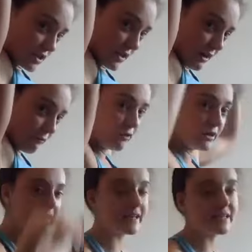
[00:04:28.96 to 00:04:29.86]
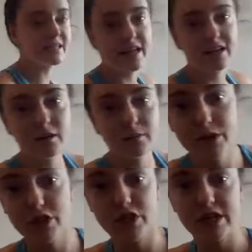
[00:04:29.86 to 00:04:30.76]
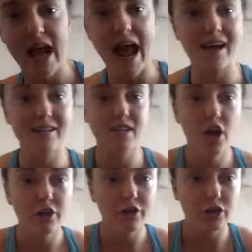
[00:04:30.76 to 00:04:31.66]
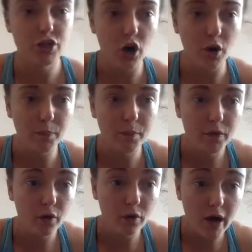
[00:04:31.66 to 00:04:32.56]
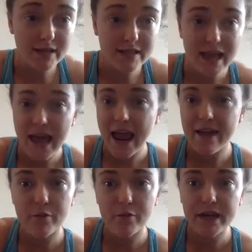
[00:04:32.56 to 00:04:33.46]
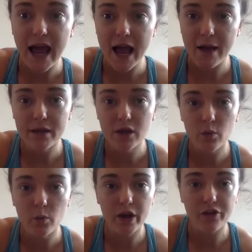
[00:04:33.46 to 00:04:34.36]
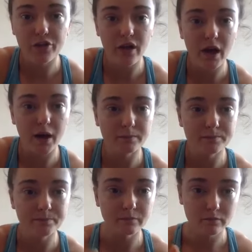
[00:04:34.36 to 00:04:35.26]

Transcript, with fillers: to that fully extended position at the top. All right? Everybody happy with um,